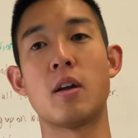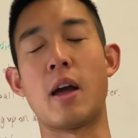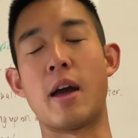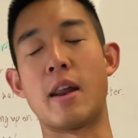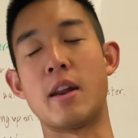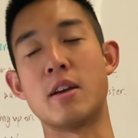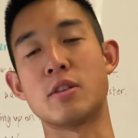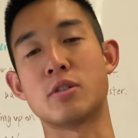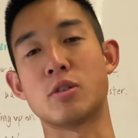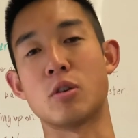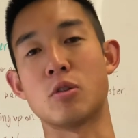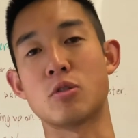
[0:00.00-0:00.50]

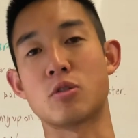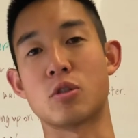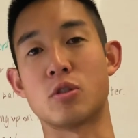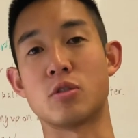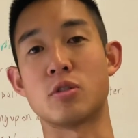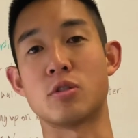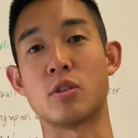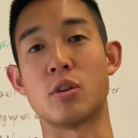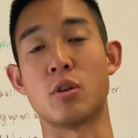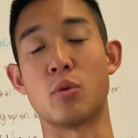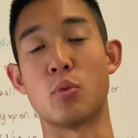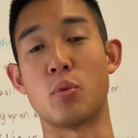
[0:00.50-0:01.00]
NSO
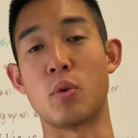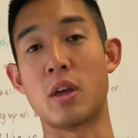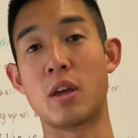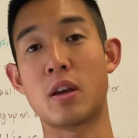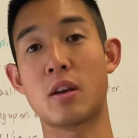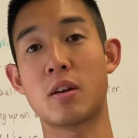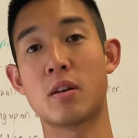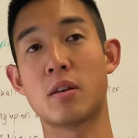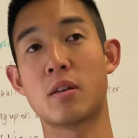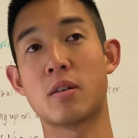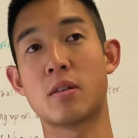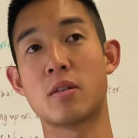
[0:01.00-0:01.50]
starts in a
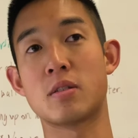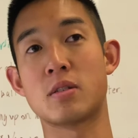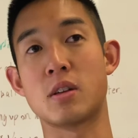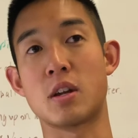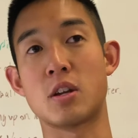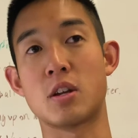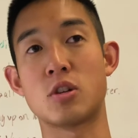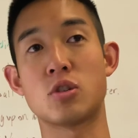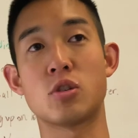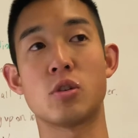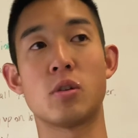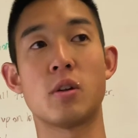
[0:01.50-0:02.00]
week,
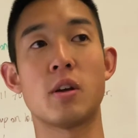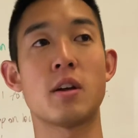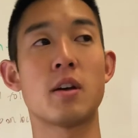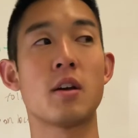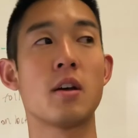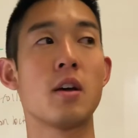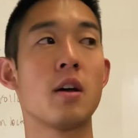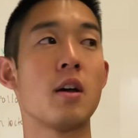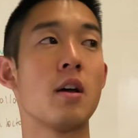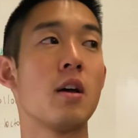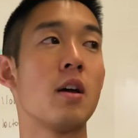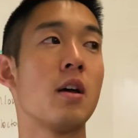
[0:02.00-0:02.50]
essentially.
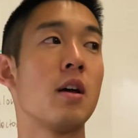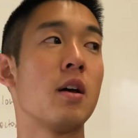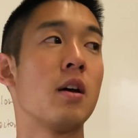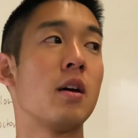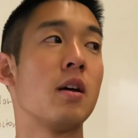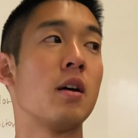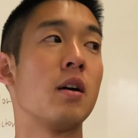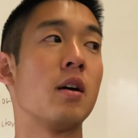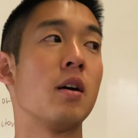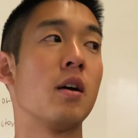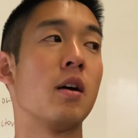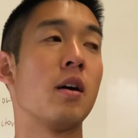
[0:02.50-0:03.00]

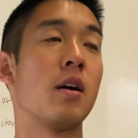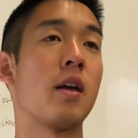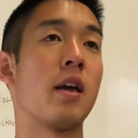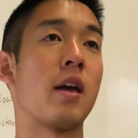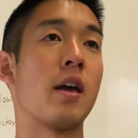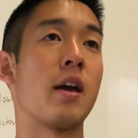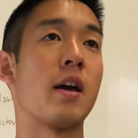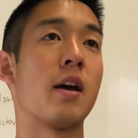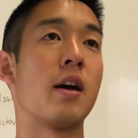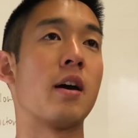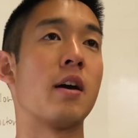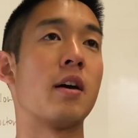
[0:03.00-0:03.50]

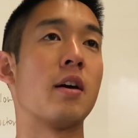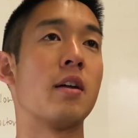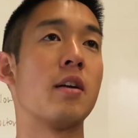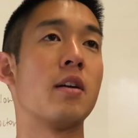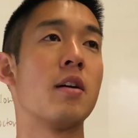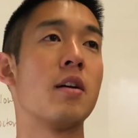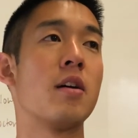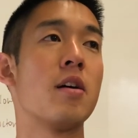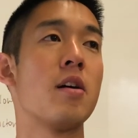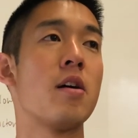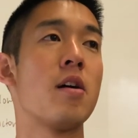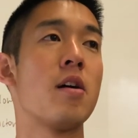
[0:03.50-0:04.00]
And